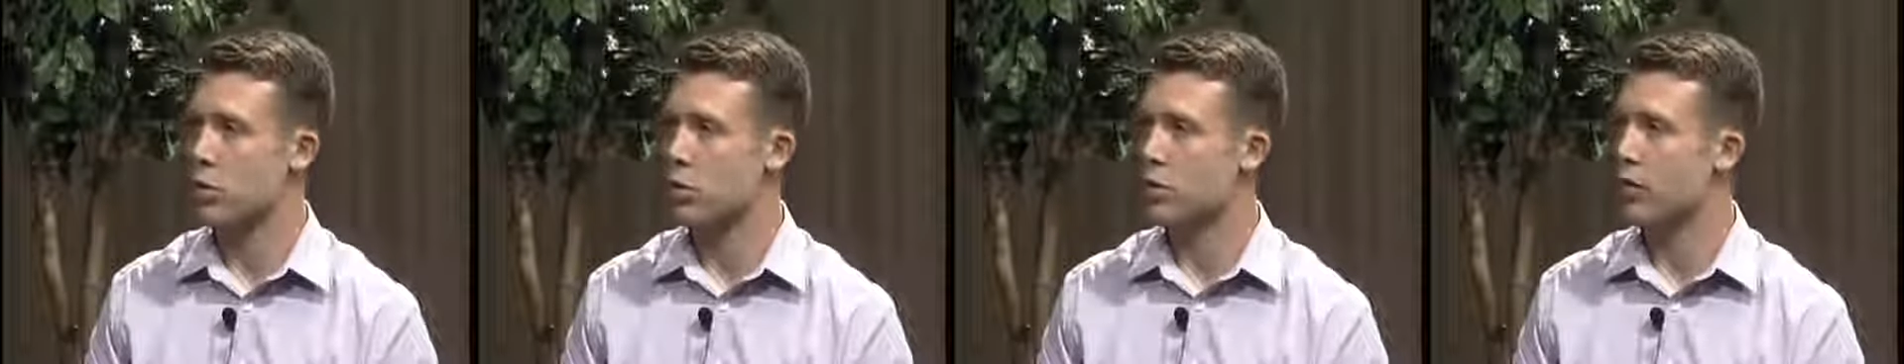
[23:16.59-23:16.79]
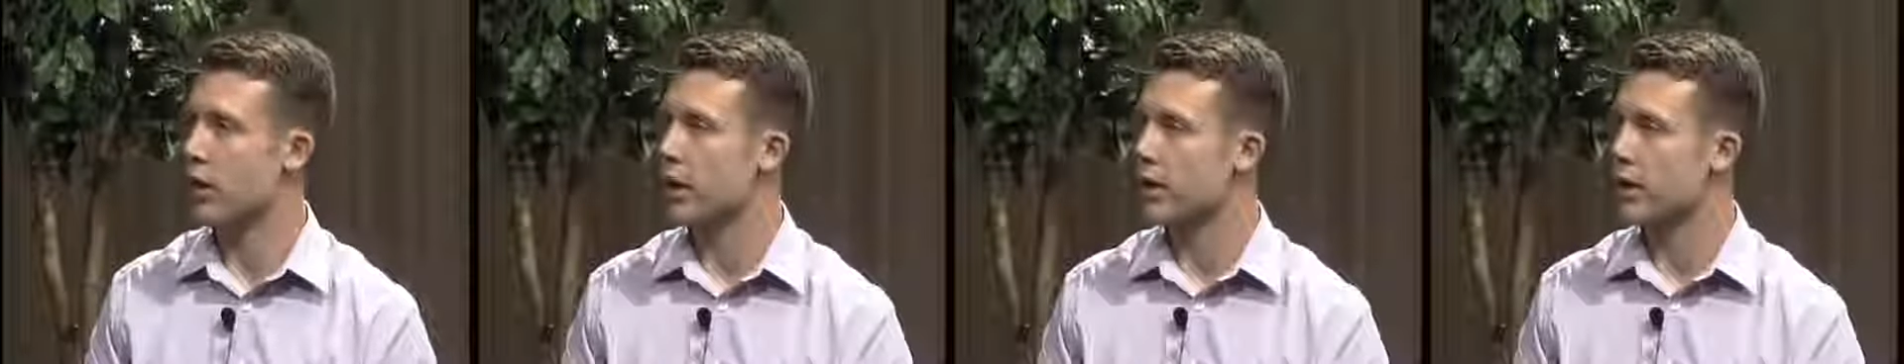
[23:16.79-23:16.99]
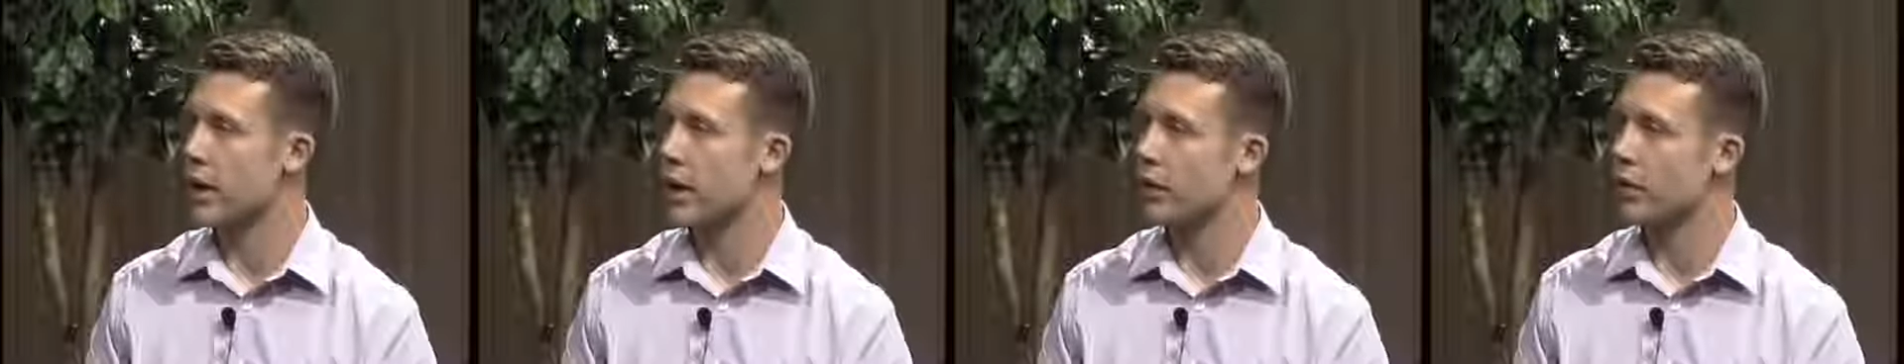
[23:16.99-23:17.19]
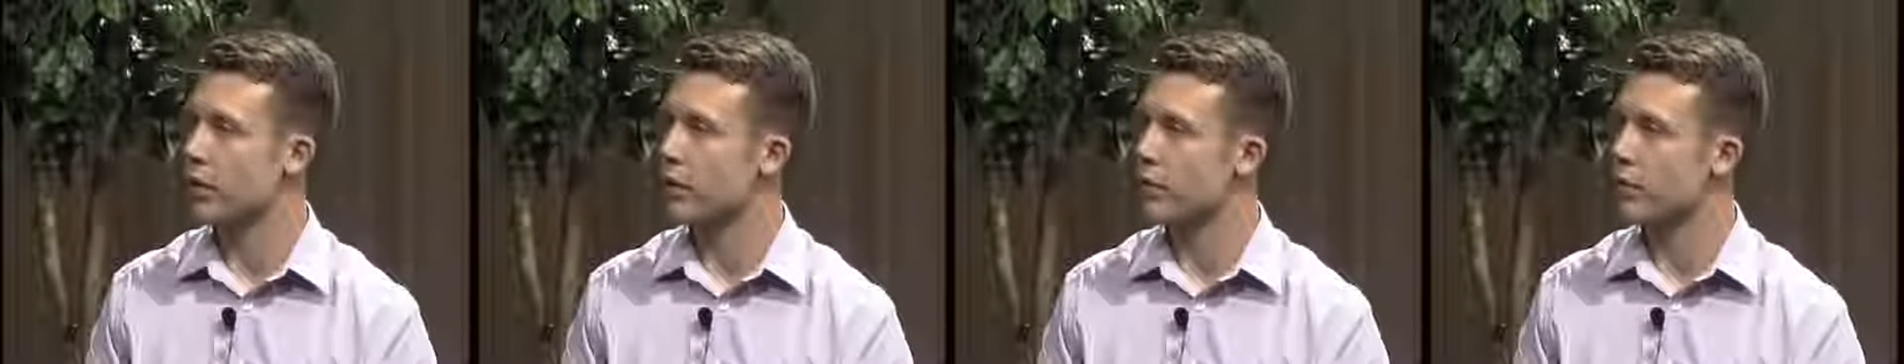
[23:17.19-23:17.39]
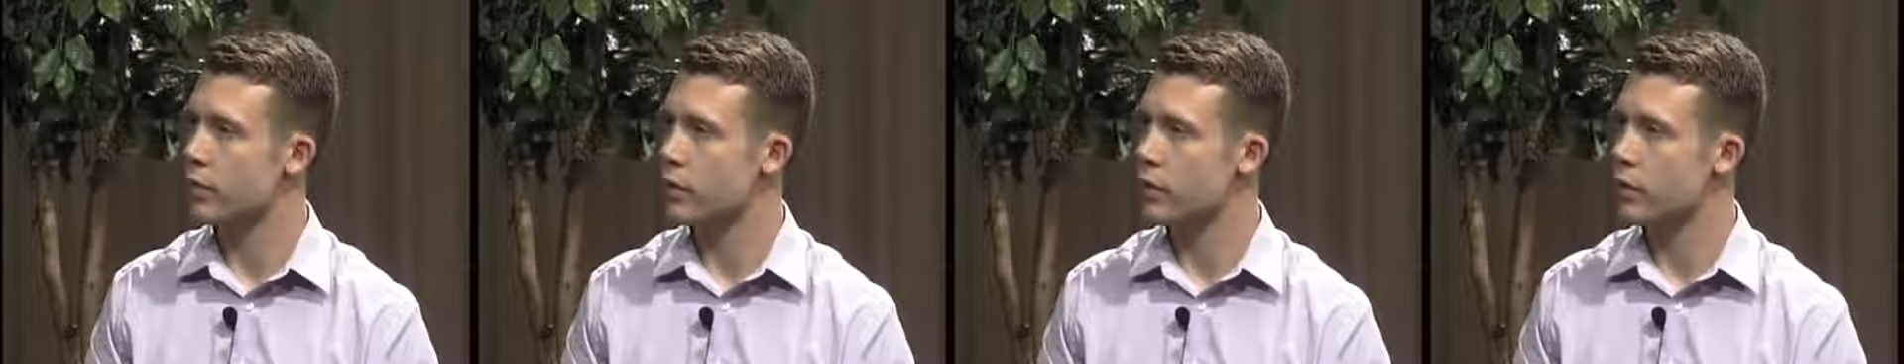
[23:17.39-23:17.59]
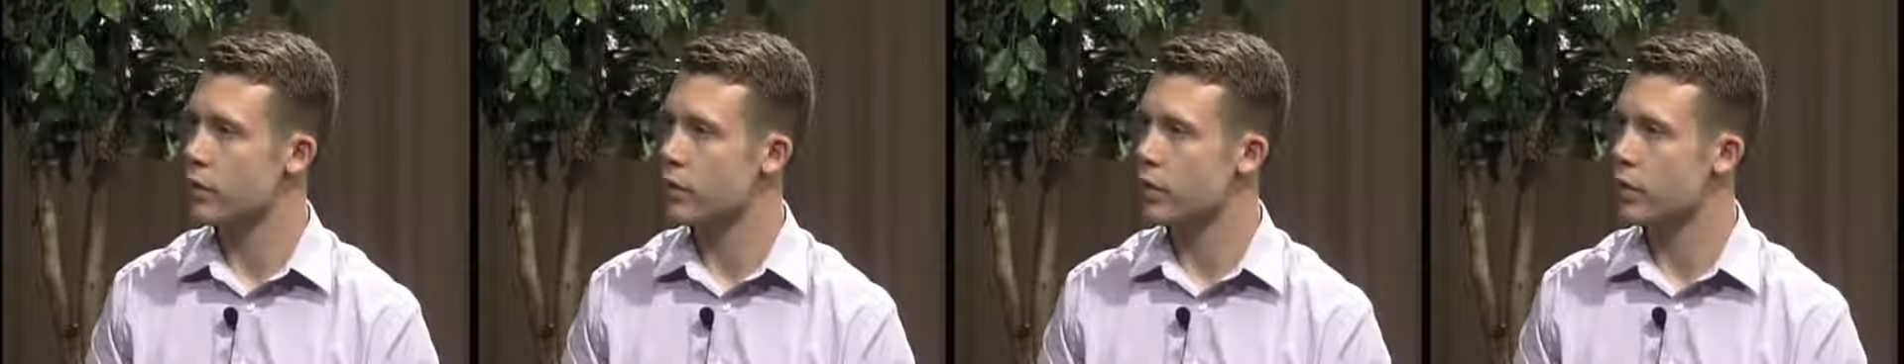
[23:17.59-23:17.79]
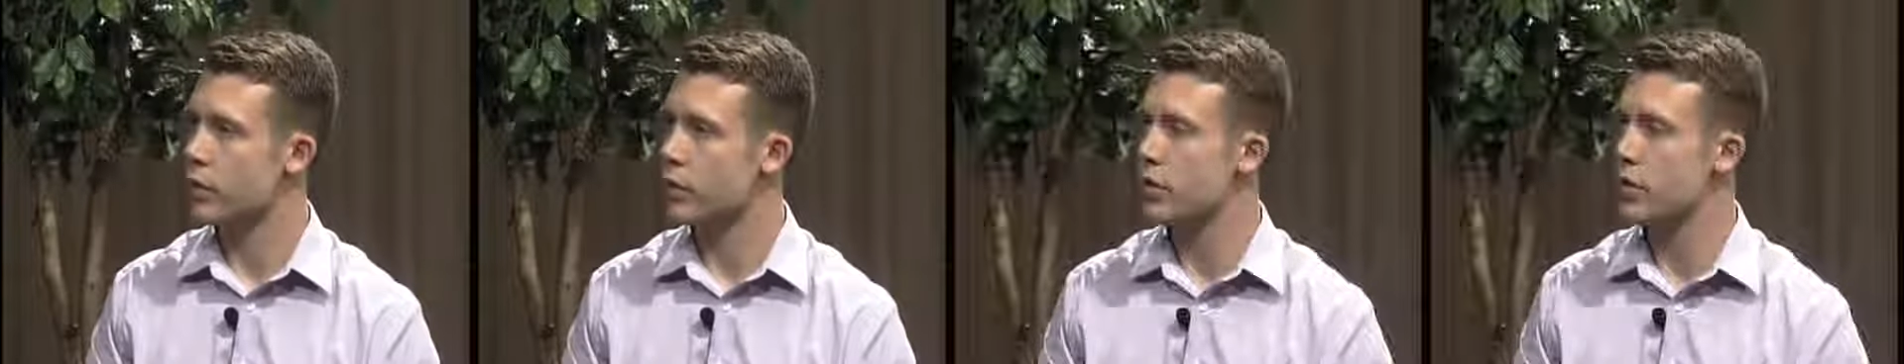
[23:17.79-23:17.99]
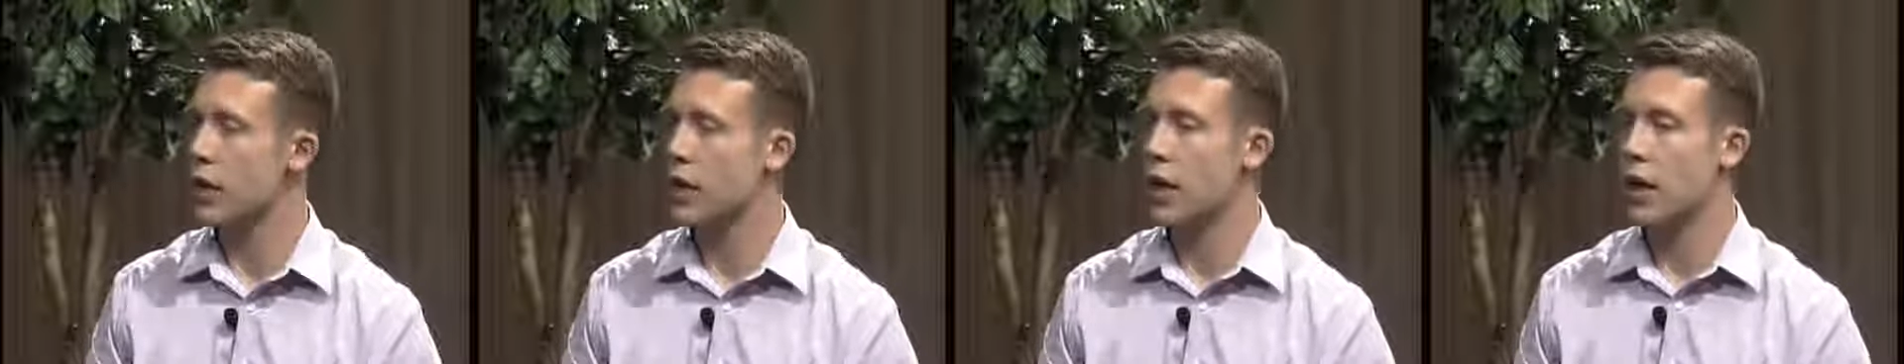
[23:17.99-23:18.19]
provide counseling for
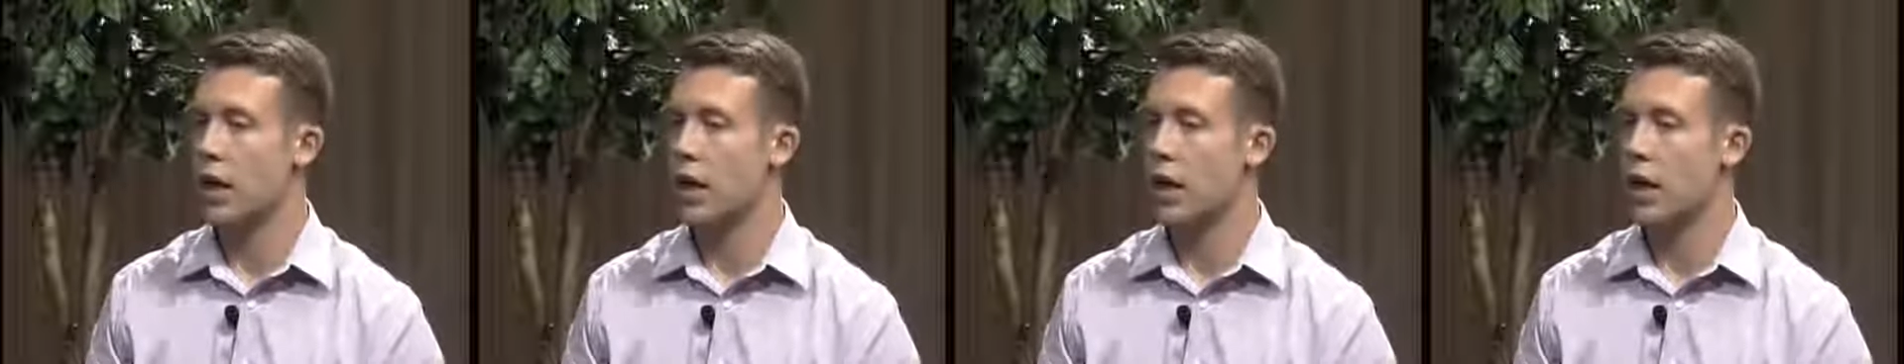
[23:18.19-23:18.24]
soldiers.